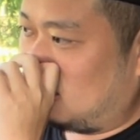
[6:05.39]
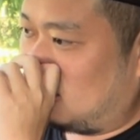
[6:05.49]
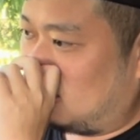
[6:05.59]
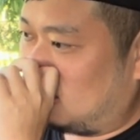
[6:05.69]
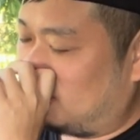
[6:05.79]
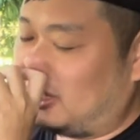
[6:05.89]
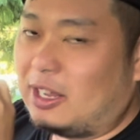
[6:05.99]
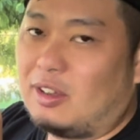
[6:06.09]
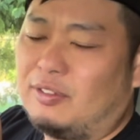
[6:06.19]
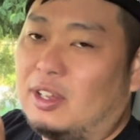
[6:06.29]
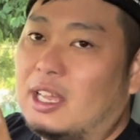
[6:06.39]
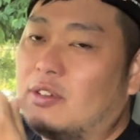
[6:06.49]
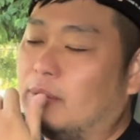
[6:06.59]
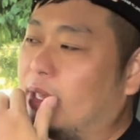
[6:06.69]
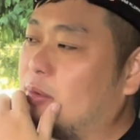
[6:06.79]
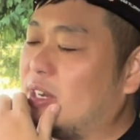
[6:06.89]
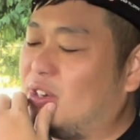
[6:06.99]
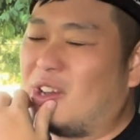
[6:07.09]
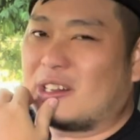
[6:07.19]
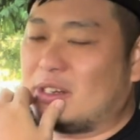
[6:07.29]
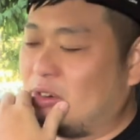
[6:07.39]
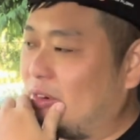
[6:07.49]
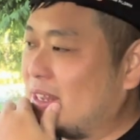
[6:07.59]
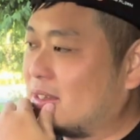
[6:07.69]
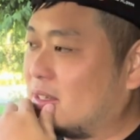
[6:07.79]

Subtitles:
for lack of a better word, not great.